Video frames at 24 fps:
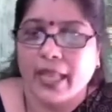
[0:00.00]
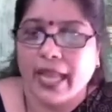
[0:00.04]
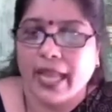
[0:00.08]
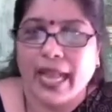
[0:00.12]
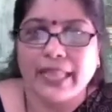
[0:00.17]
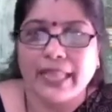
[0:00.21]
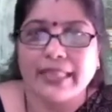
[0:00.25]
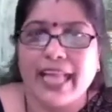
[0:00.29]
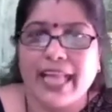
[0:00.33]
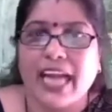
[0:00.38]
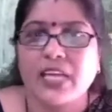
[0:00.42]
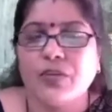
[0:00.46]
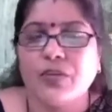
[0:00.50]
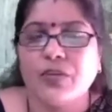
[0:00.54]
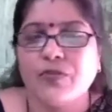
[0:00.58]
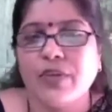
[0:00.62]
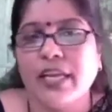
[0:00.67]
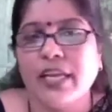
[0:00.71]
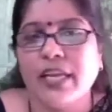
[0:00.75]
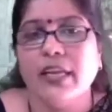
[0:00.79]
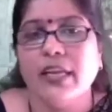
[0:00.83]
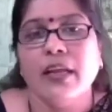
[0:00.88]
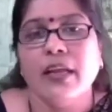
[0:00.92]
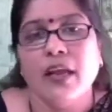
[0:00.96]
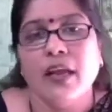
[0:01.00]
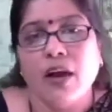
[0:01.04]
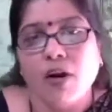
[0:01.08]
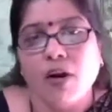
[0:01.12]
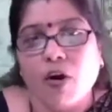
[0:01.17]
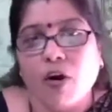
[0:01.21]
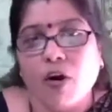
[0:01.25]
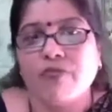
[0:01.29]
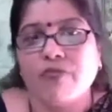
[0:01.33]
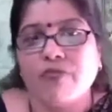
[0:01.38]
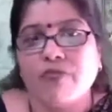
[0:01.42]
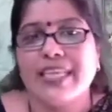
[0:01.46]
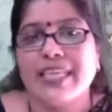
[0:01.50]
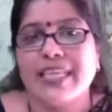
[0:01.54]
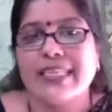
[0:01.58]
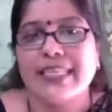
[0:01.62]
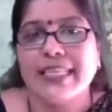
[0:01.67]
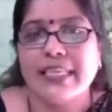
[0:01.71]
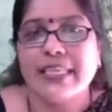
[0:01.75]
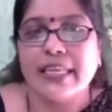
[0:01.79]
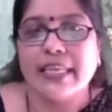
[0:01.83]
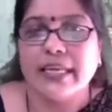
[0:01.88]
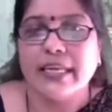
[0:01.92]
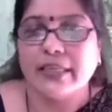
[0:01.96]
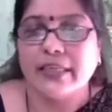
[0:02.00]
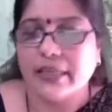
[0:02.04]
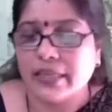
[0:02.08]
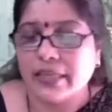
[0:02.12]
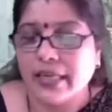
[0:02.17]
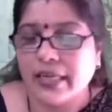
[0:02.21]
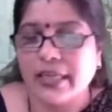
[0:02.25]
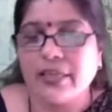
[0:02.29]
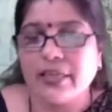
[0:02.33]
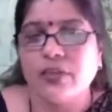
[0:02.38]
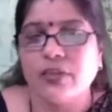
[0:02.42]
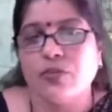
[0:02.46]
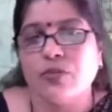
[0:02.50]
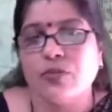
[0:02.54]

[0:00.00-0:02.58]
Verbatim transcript: And that will obviously lead in,